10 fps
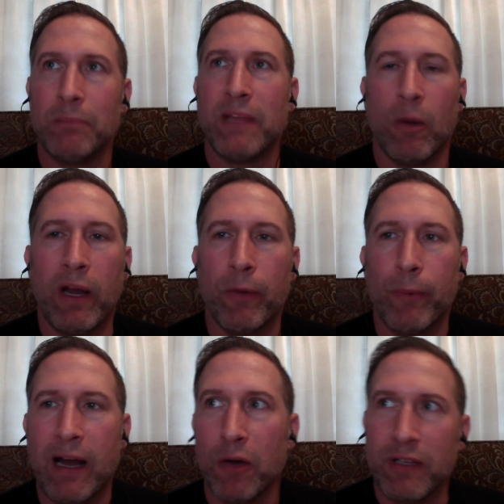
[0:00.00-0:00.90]
that went
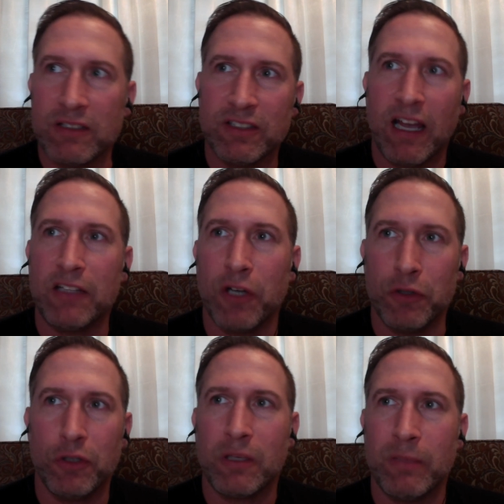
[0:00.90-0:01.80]
around that's saying, you
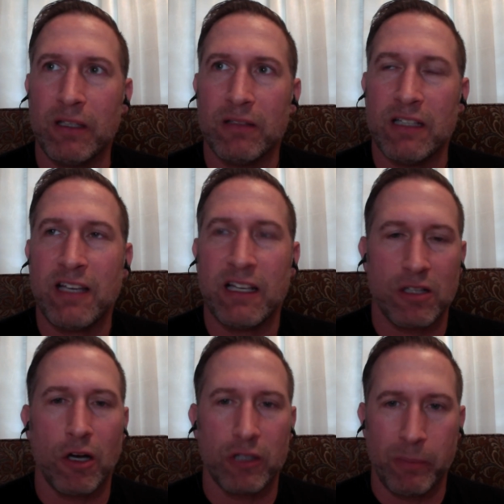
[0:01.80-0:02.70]
know, it takes
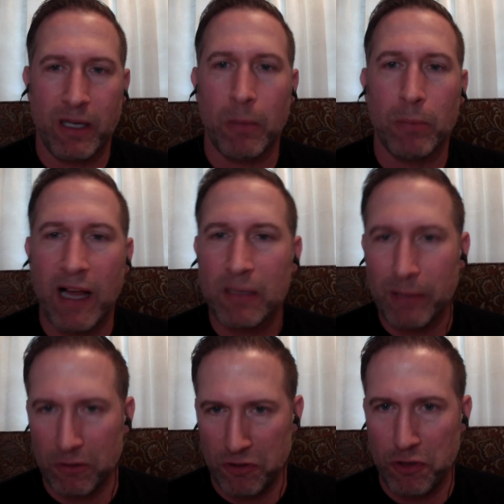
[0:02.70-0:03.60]
longer to become a black
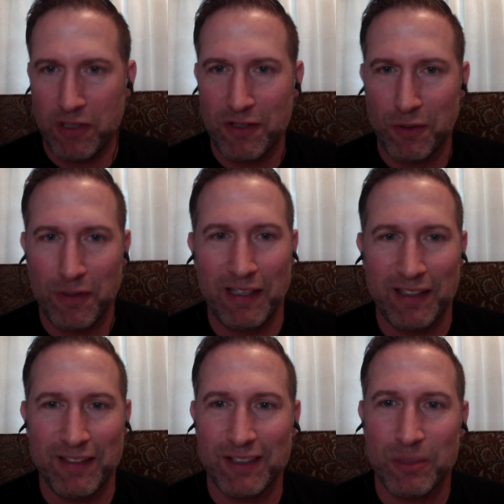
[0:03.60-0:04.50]
belt in jiu-jitsu than
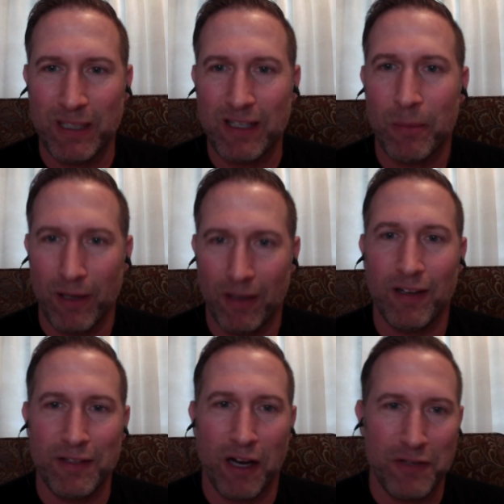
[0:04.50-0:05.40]
it does to become
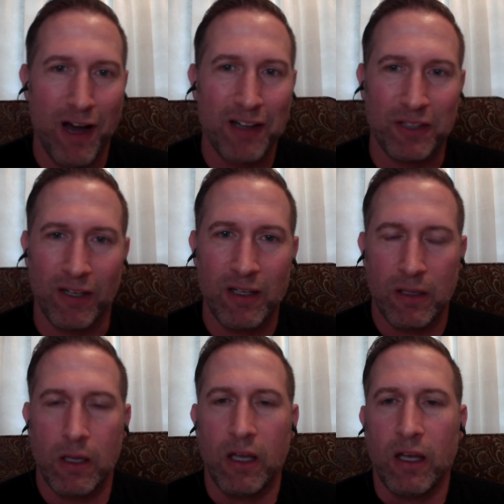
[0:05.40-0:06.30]
a doctor.
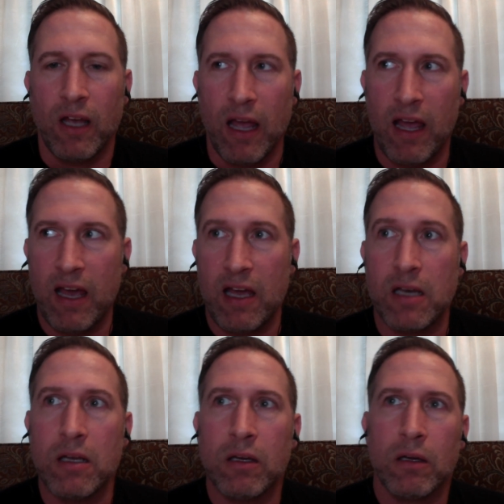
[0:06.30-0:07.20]

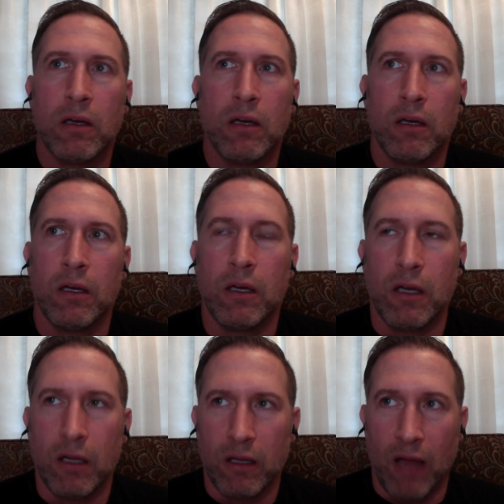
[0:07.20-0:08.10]
And
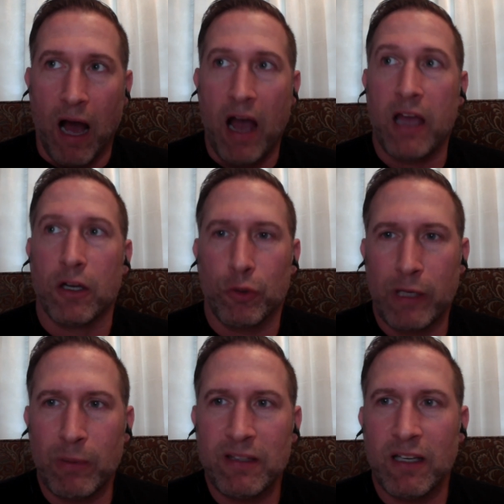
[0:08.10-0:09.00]
I
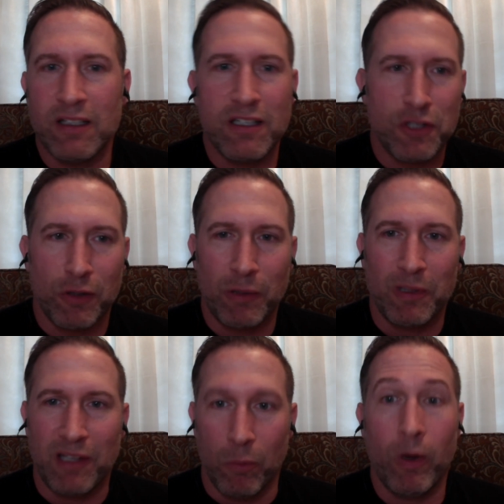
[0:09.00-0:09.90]
agree with it and disagree
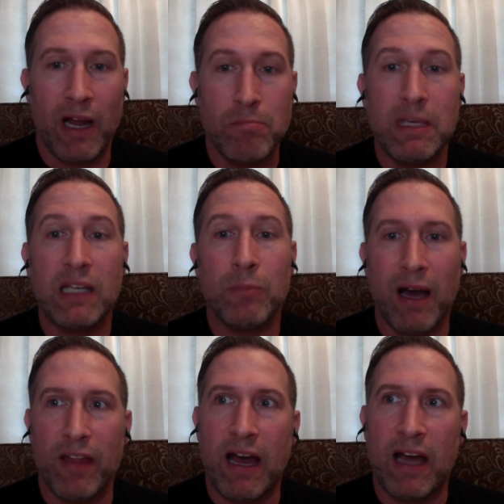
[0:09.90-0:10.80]
with it. And what I mean
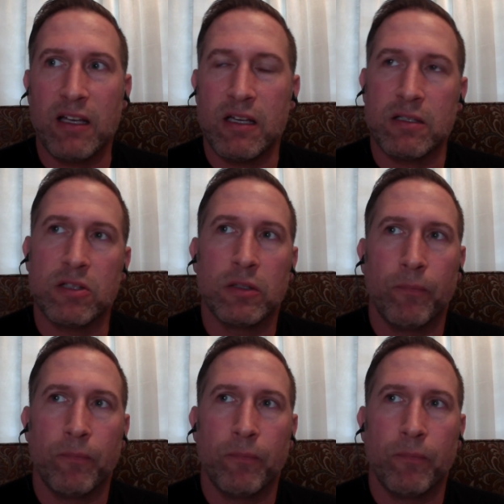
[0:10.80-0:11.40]
by that is,